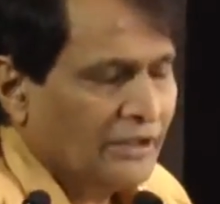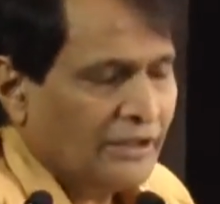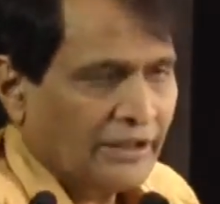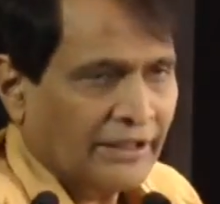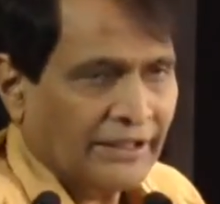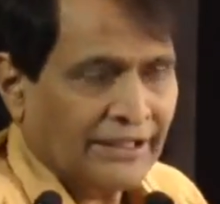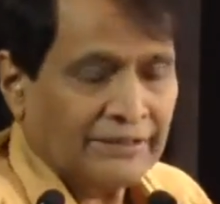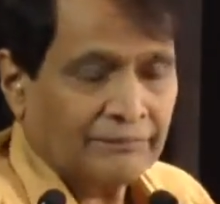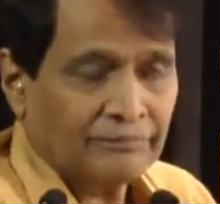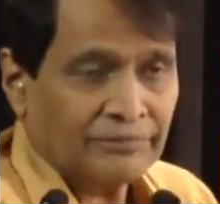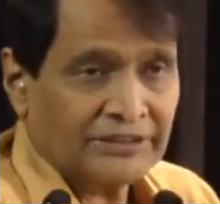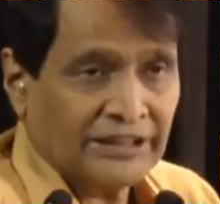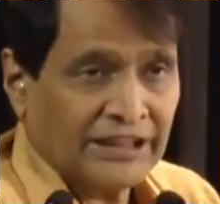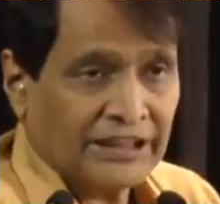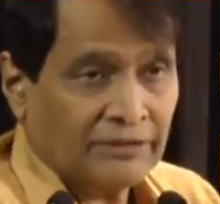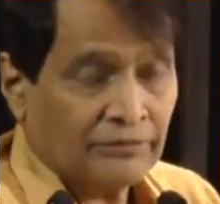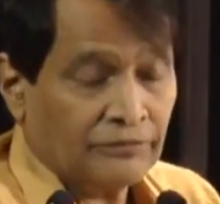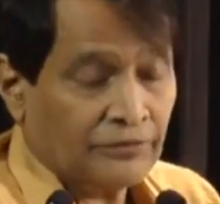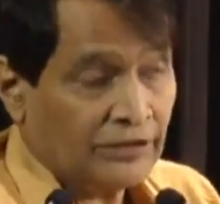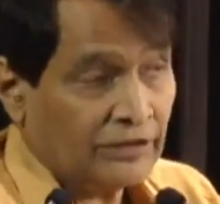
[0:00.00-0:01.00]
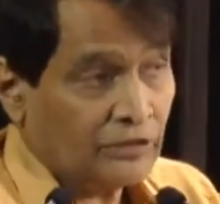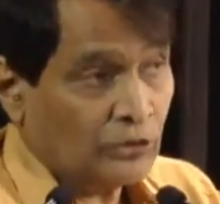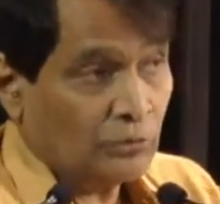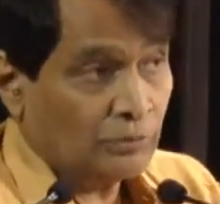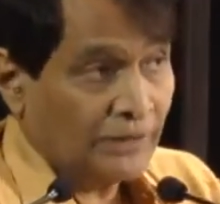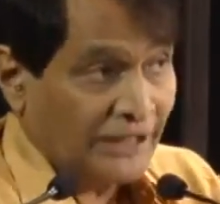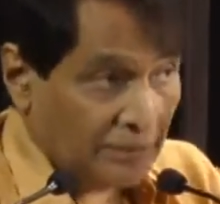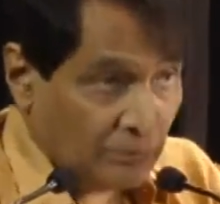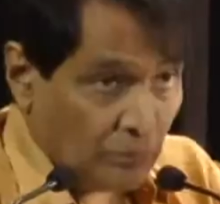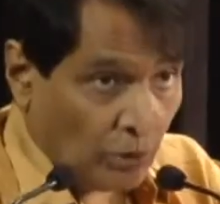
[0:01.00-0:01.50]
And I'm saying we'll do
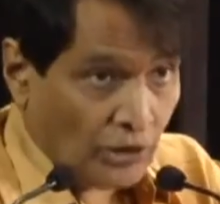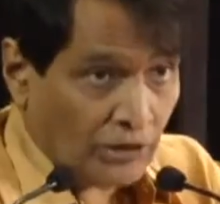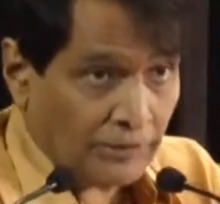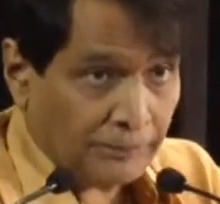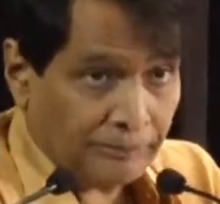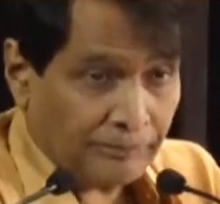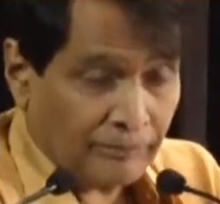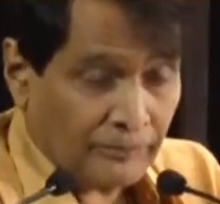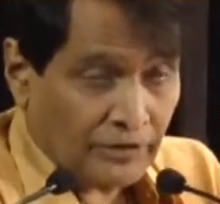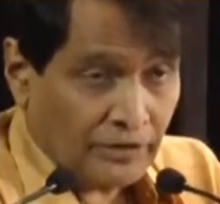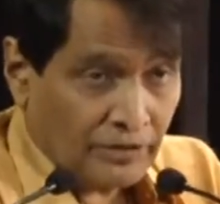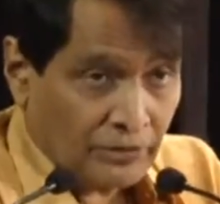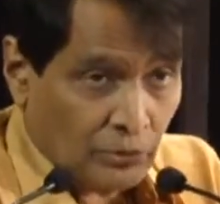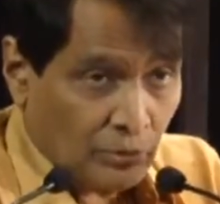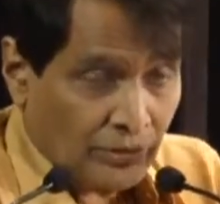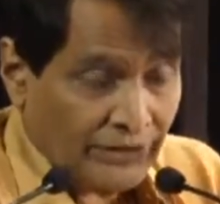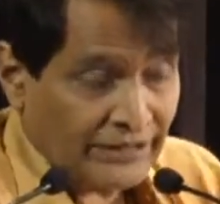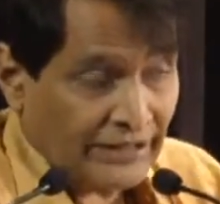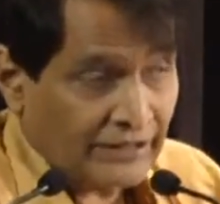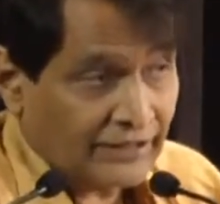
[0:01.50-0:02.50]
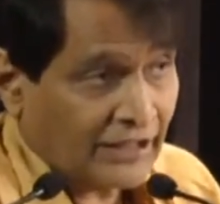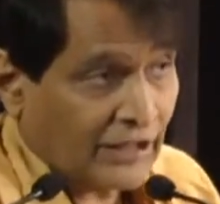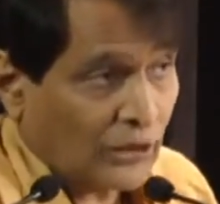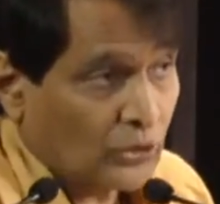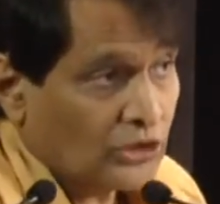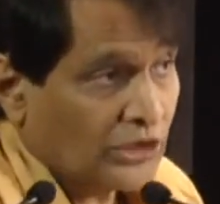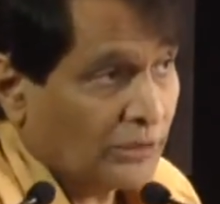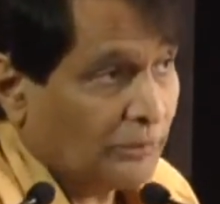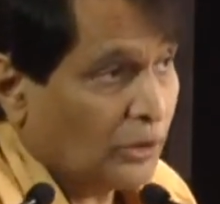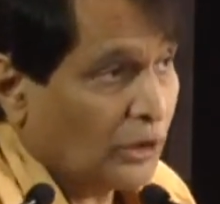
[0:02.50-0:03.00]
many more. Today there is a
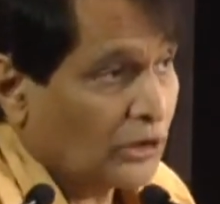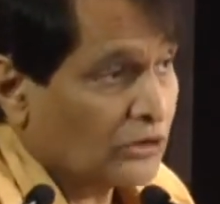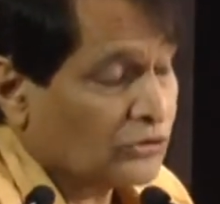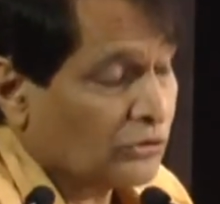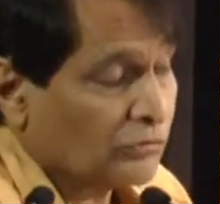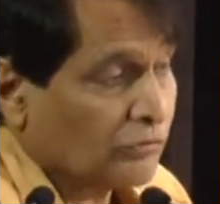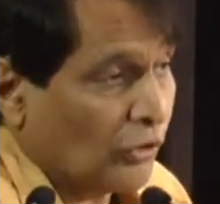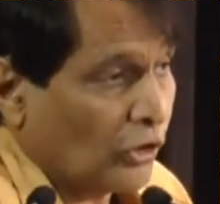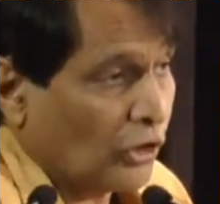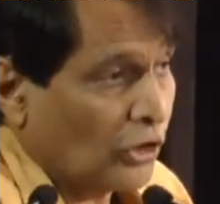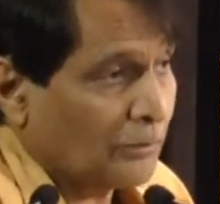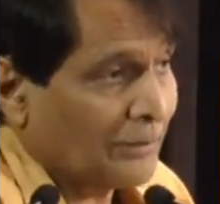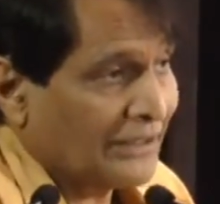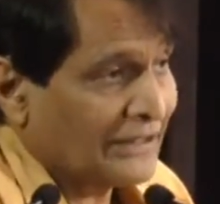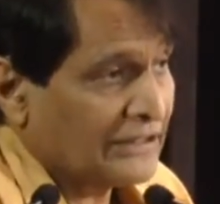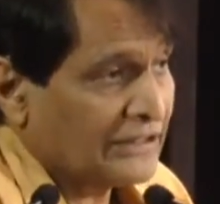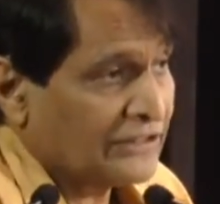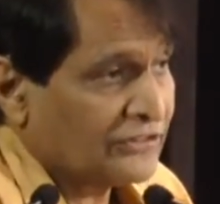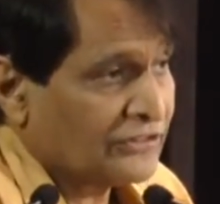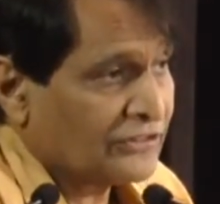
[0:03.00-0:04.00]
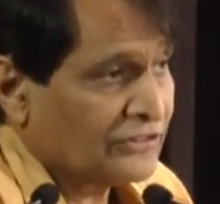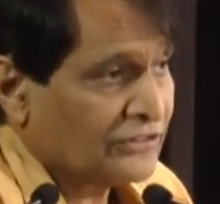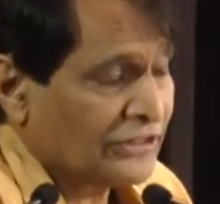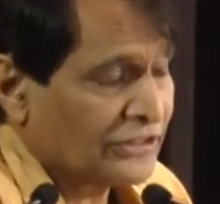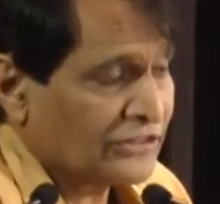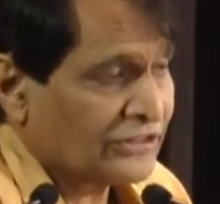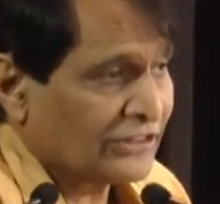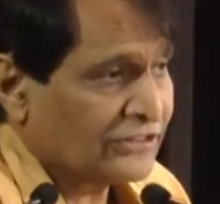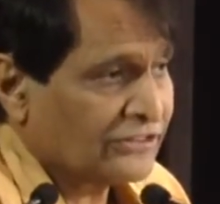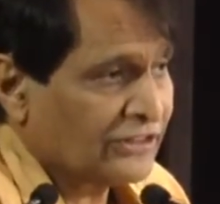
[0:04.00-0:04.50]
roundtable also followed by this
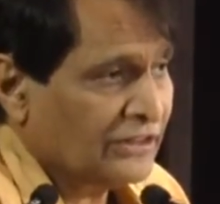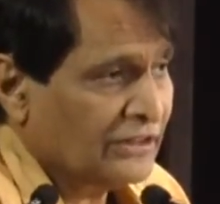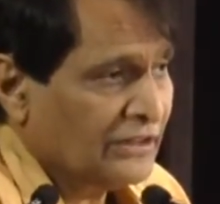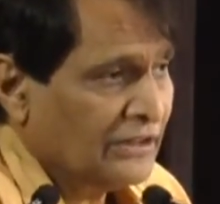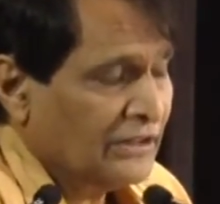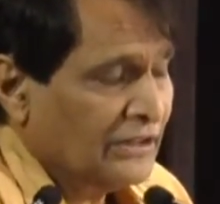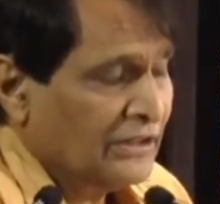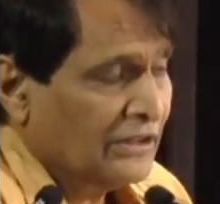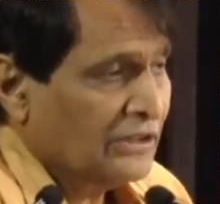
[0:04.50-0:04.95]
discussion.